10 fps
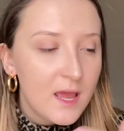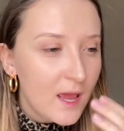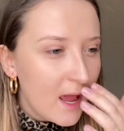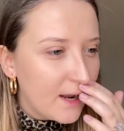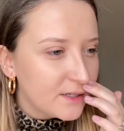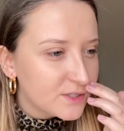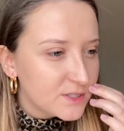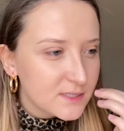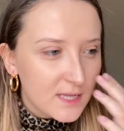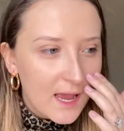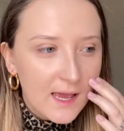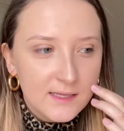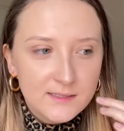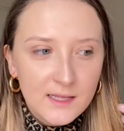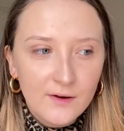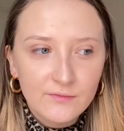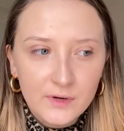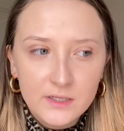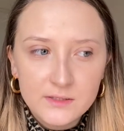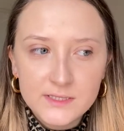and it just has that
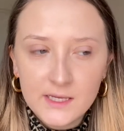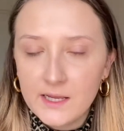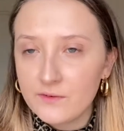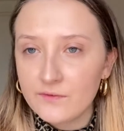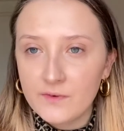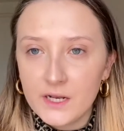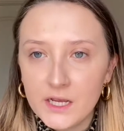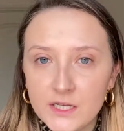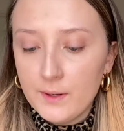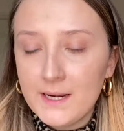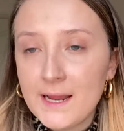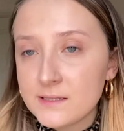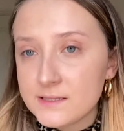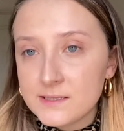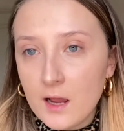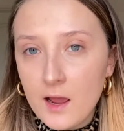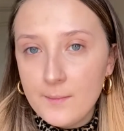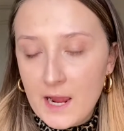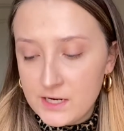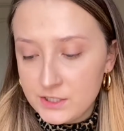real skin finish. Next, I'm
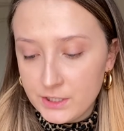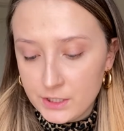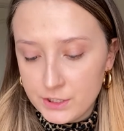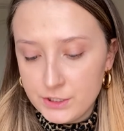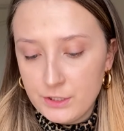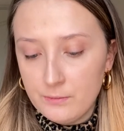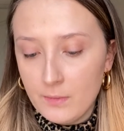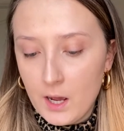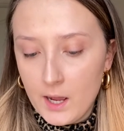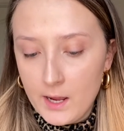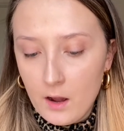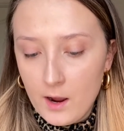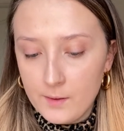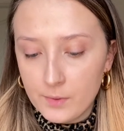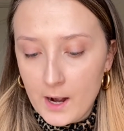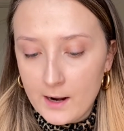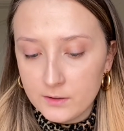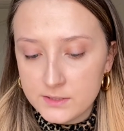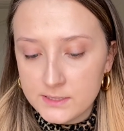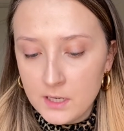actually going to do my
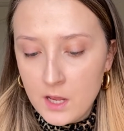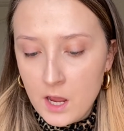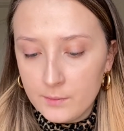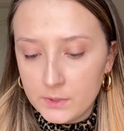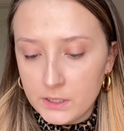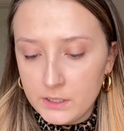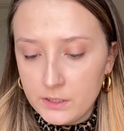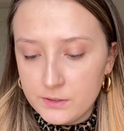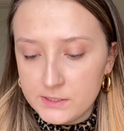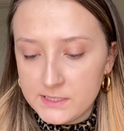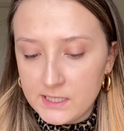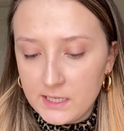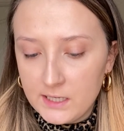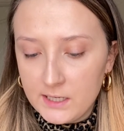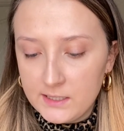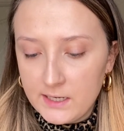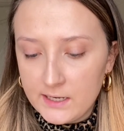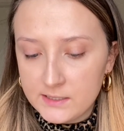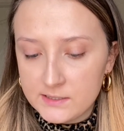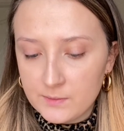eyebrows. I'm going to use the
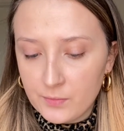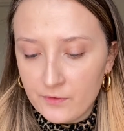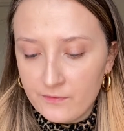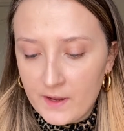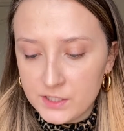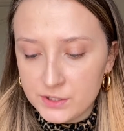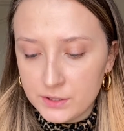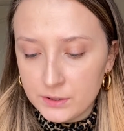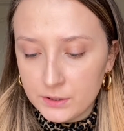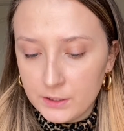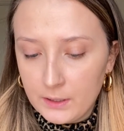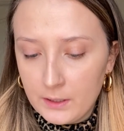NYX Professional,